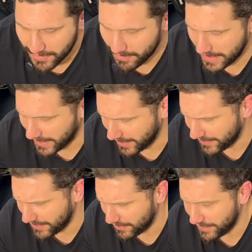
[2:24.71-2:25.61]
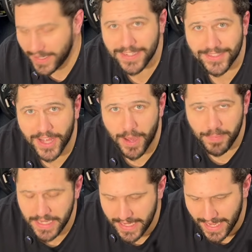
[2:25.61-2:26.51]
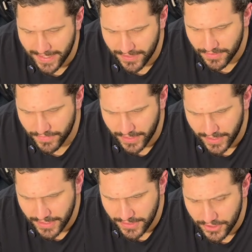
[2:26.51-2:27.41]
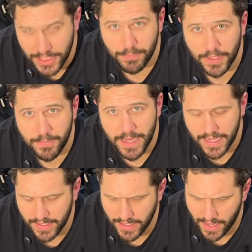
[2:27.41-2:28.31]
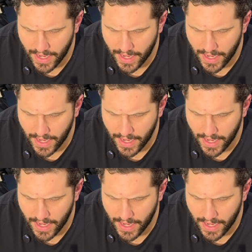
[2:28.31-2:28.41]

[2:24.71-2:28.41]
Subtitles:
because it is very sloppy and it is very cheaply made.